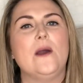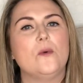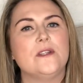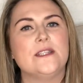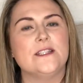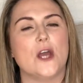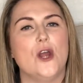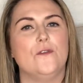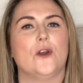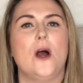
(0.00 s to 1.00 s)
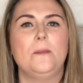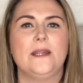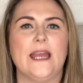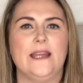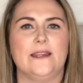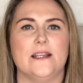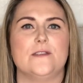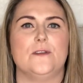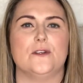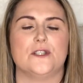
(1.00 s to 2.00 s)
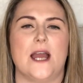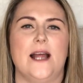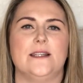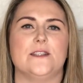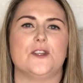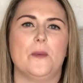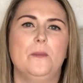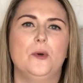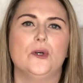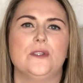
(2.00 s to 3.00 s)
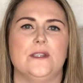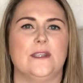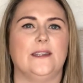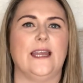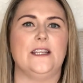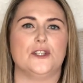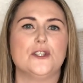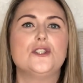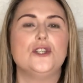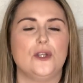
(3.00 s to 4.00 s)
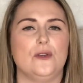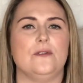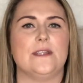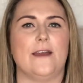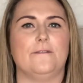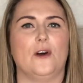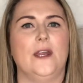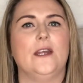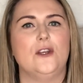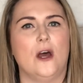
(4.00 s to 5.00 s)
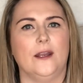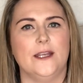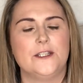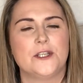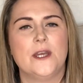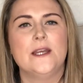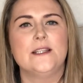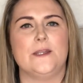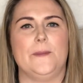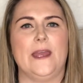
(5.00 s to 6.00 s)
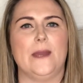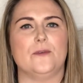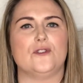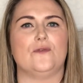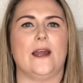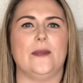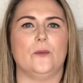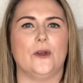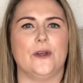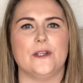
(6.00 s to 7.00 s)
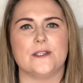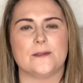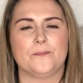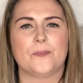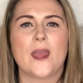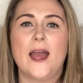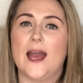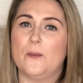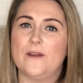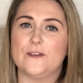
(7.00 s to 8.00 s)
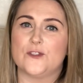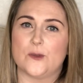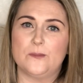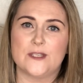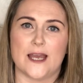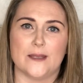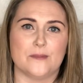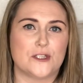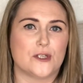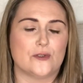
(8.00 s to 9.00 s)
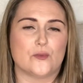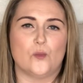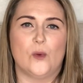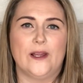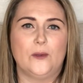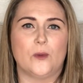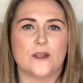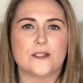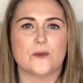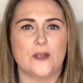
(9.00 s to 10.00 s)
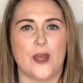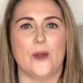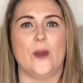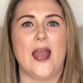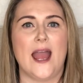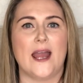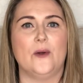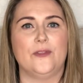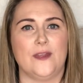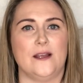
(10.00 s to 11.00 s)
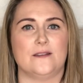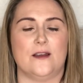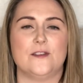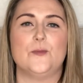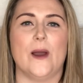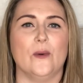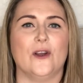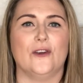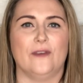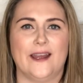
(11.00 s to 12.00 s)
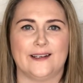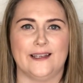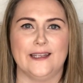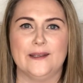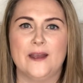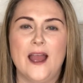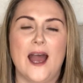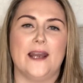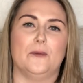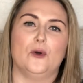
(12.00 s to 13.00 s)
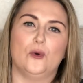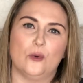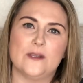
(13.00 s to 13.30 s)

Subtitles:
wanting to overcomplicate things for your child, it's so important that they just use their phonic knowledge to be able to write words. However, sometimes children will want to know how things are spelt correctly. And I will always